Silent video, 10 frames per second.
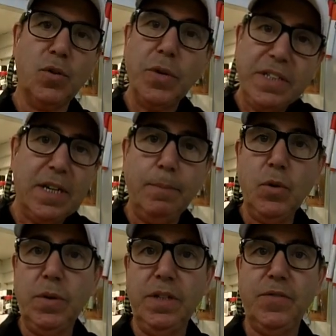The reason
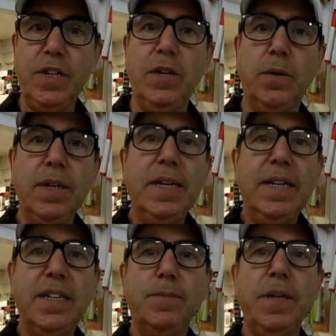I'm doing this video
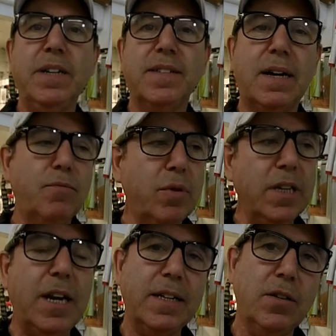is because I
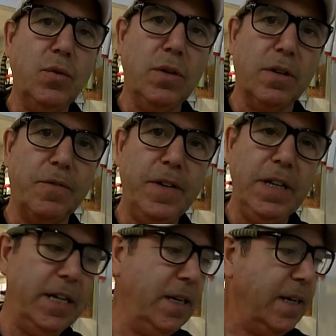really like to do a little
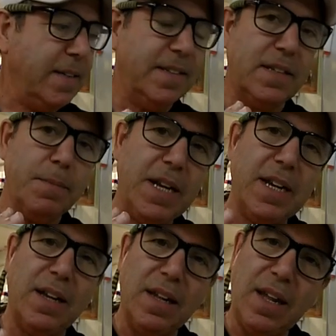fill-in since I'm
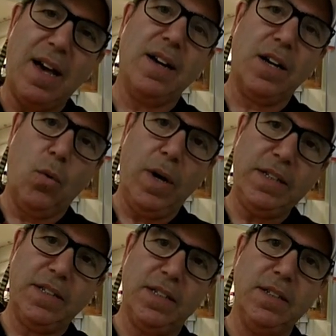getting a lot of
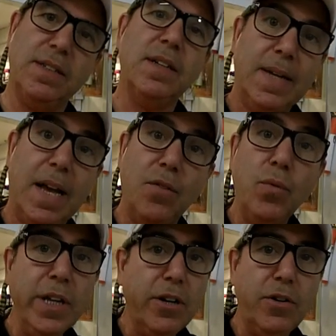questions
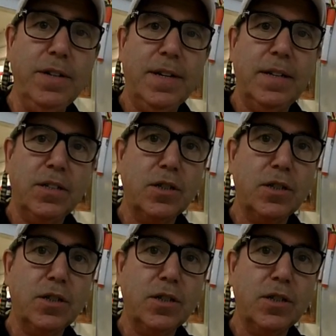and really good,